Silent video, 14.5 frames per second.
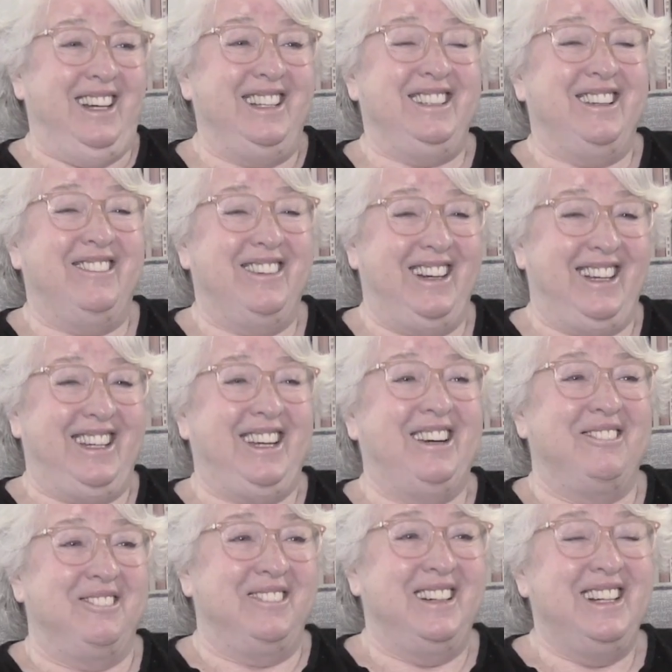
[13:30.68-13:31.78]
you know I am.
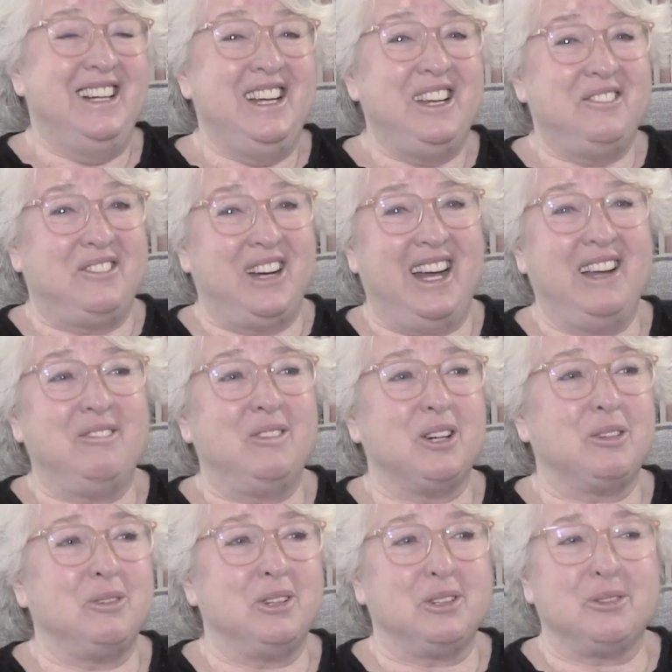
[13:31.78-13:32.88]
If I
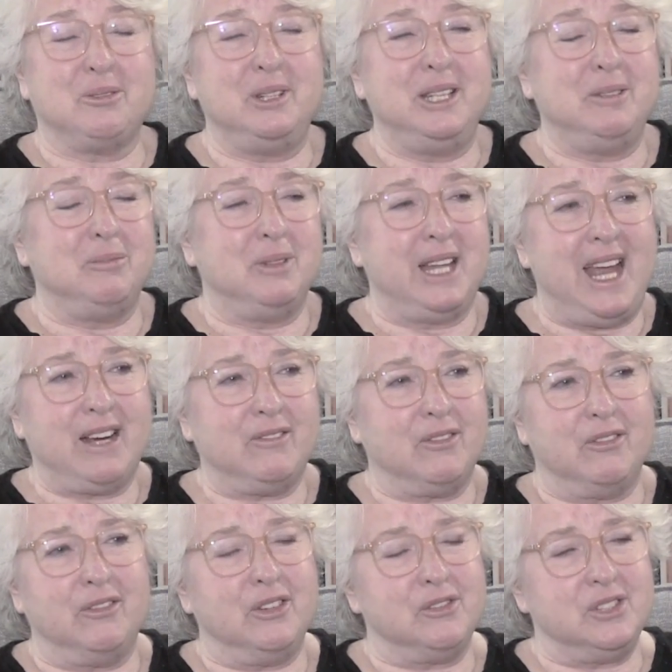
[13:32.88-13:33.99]
work with green and black for
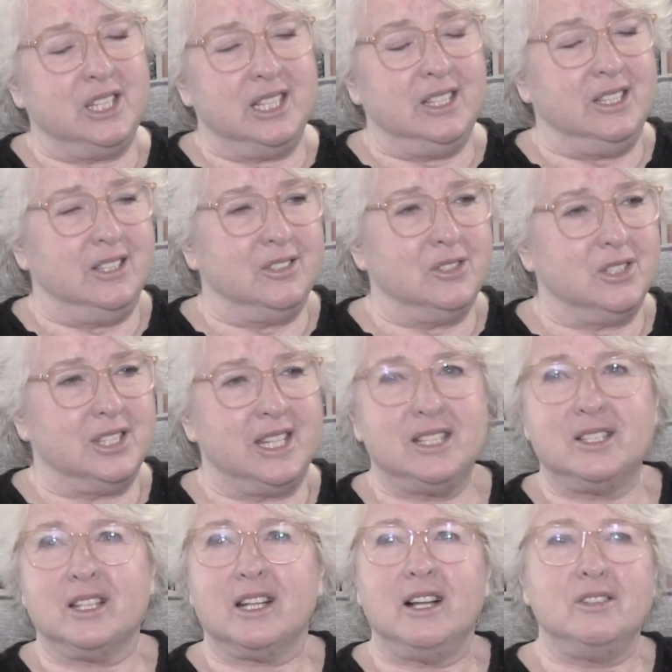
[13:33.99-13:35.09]
15 years,
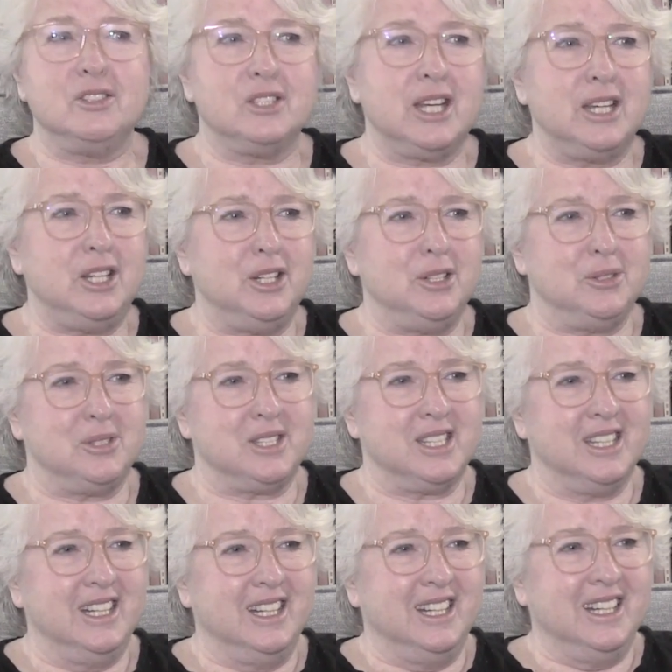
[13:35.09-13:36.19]
that's the colors I used.
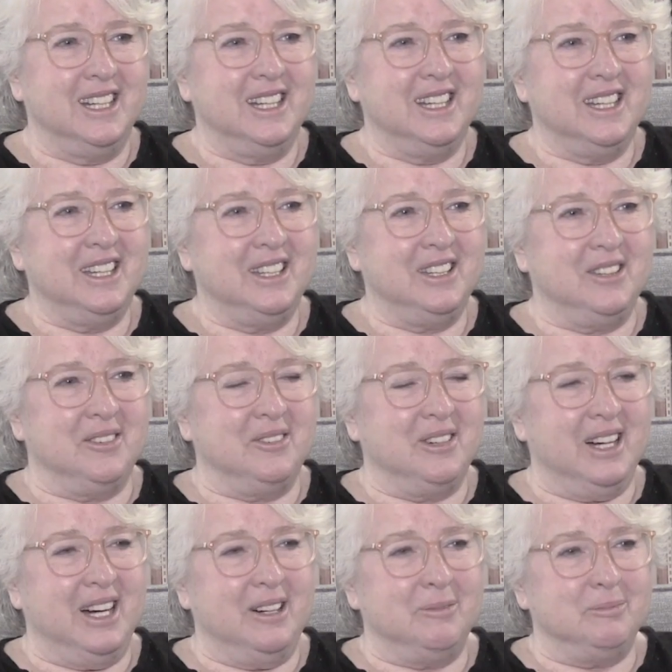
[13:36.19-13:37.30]
You
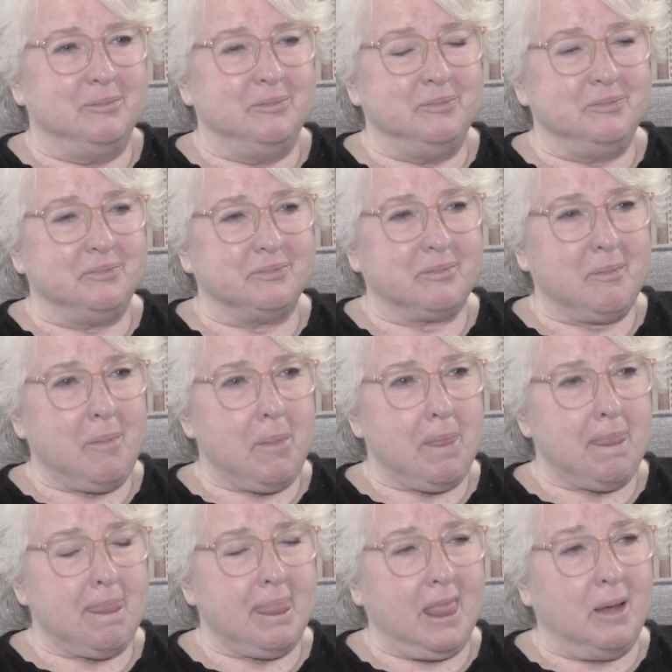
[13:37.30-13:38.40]
know,
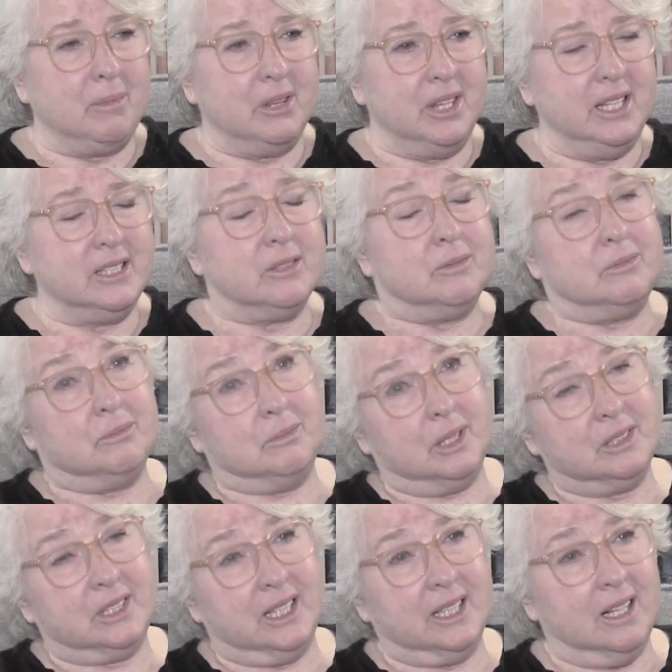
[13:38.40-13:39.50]
but these are
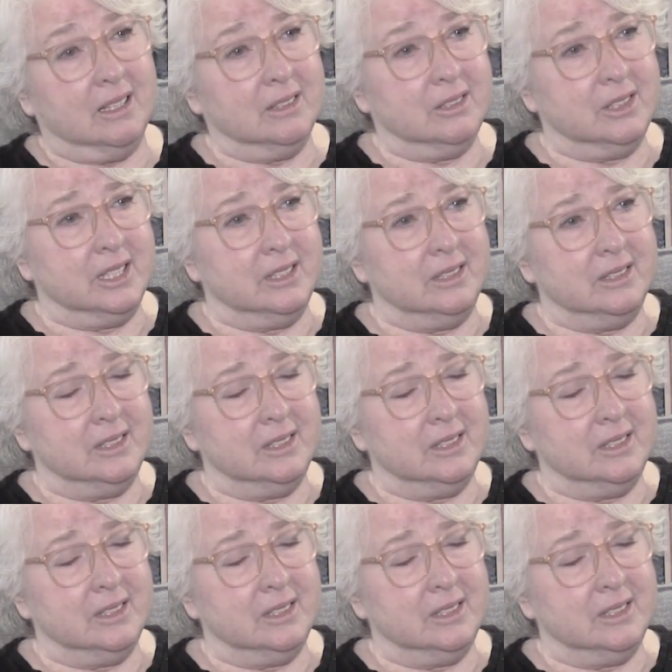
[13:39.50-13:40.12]
multicolored and